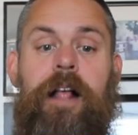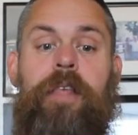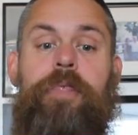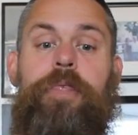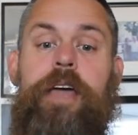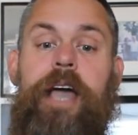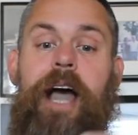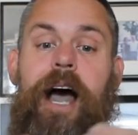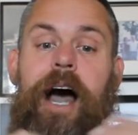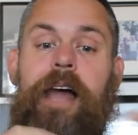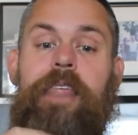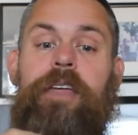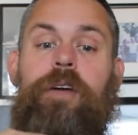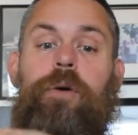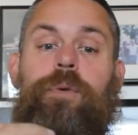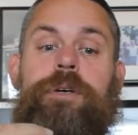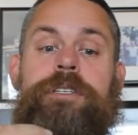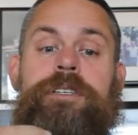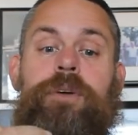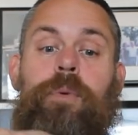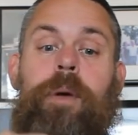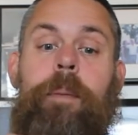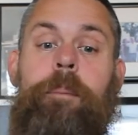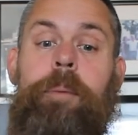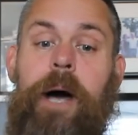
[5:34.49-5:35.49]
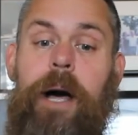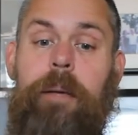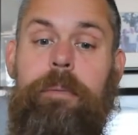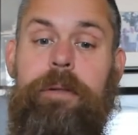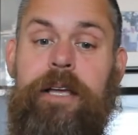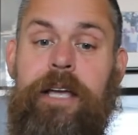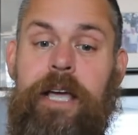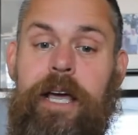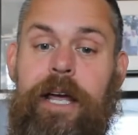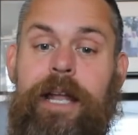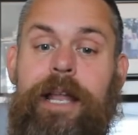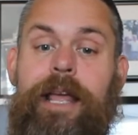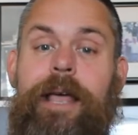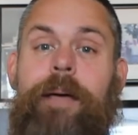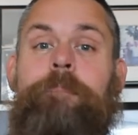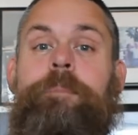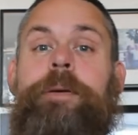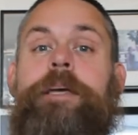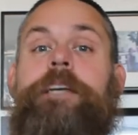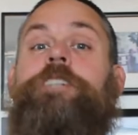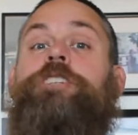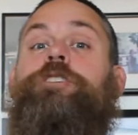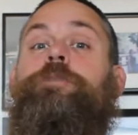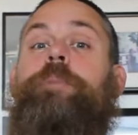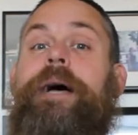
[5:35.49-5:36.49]
The other was a Republican
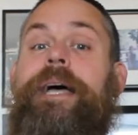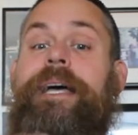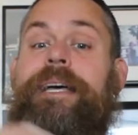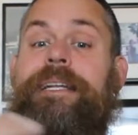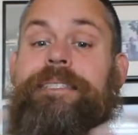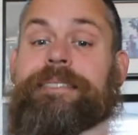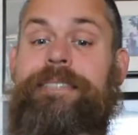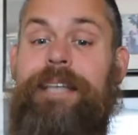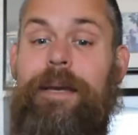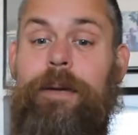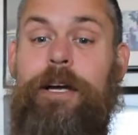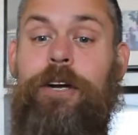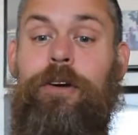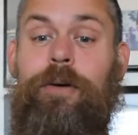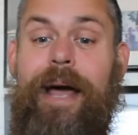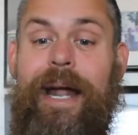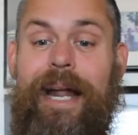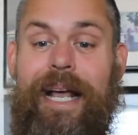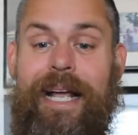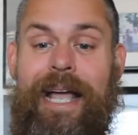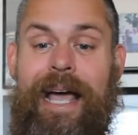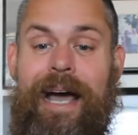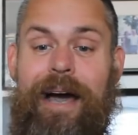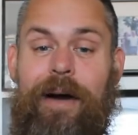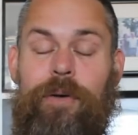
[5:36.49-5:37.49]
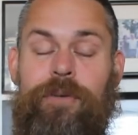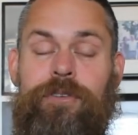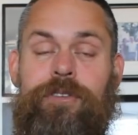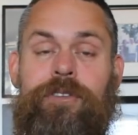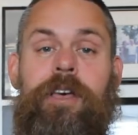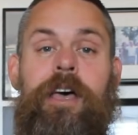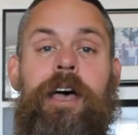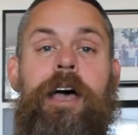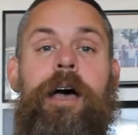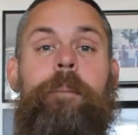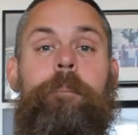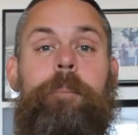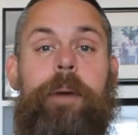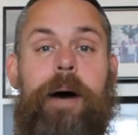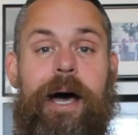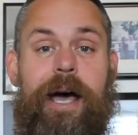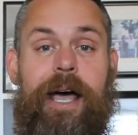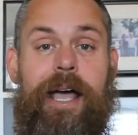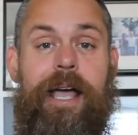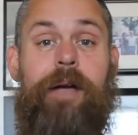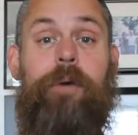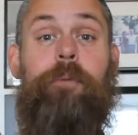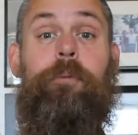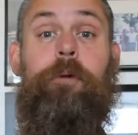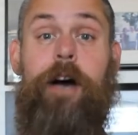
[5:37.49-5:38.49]
impeached by a Democratic House
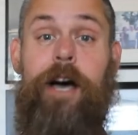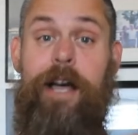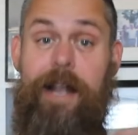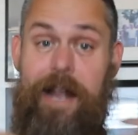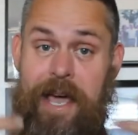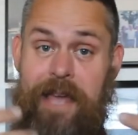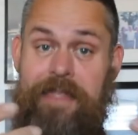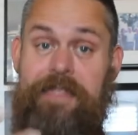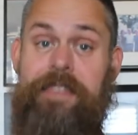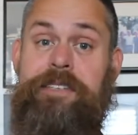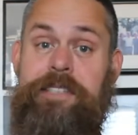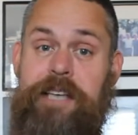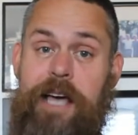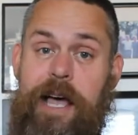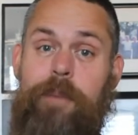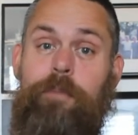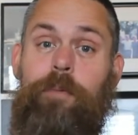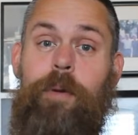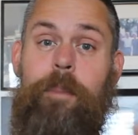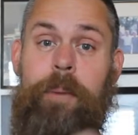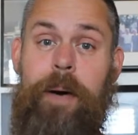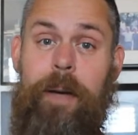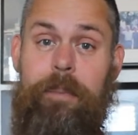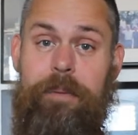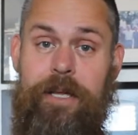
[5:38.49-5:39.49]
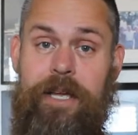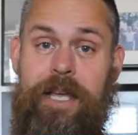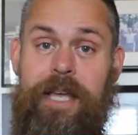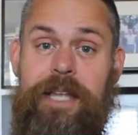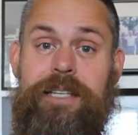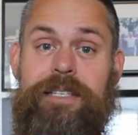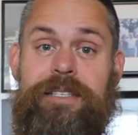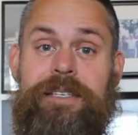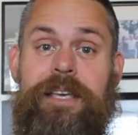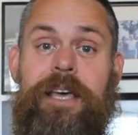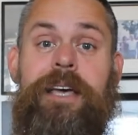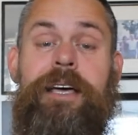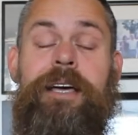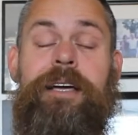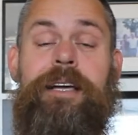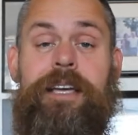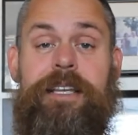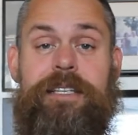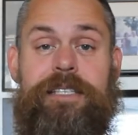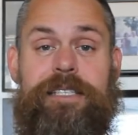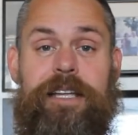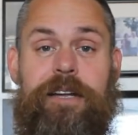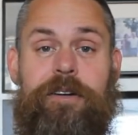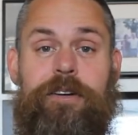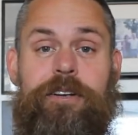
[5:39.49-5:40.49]
by what at the time Republicans
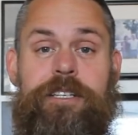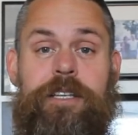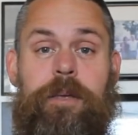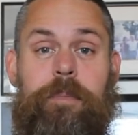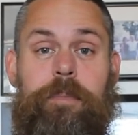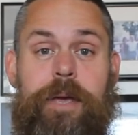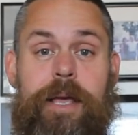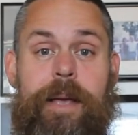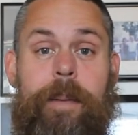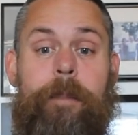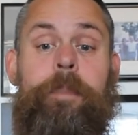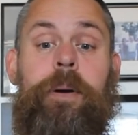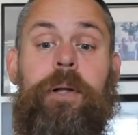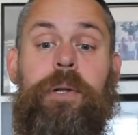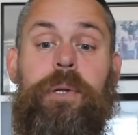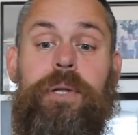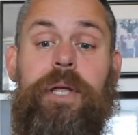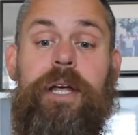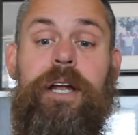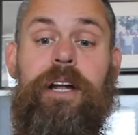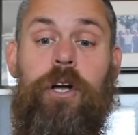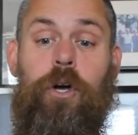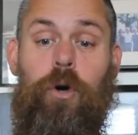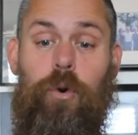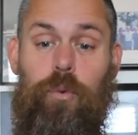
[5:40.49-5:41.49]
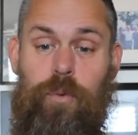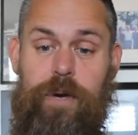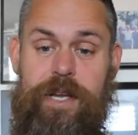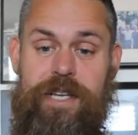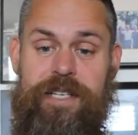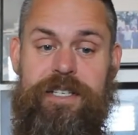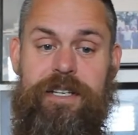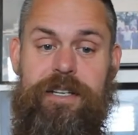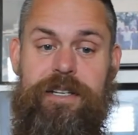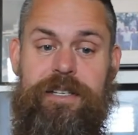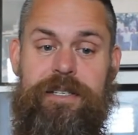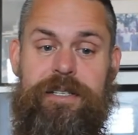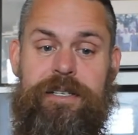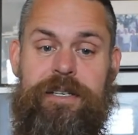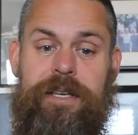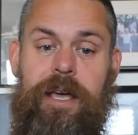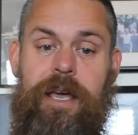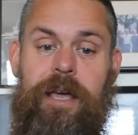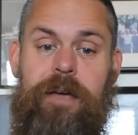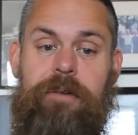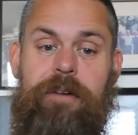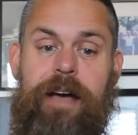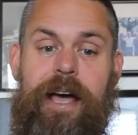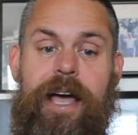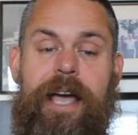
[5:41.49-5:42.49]
considered to be political reasons,
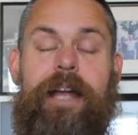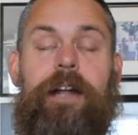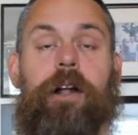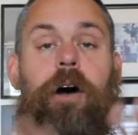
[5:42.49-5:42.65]
right?